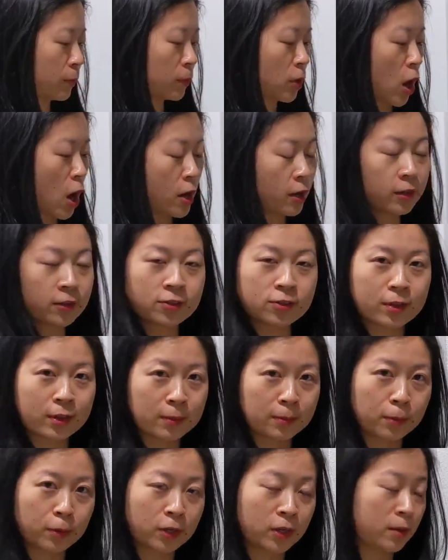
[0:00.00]
of a block so I
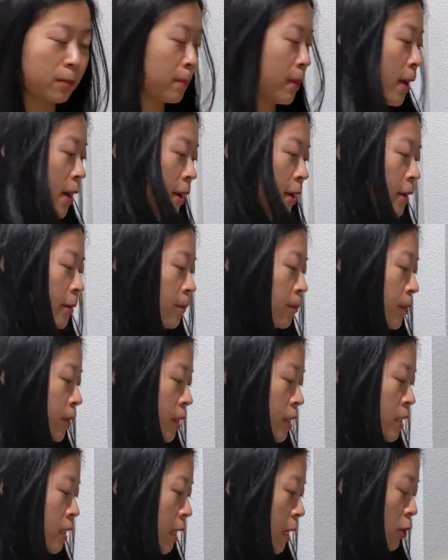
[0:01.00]
can put it in my
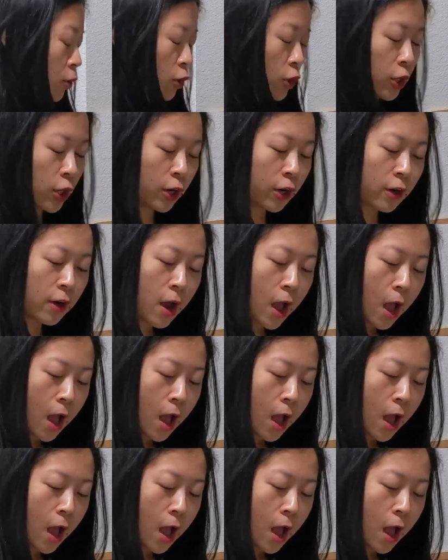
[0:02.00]
container here.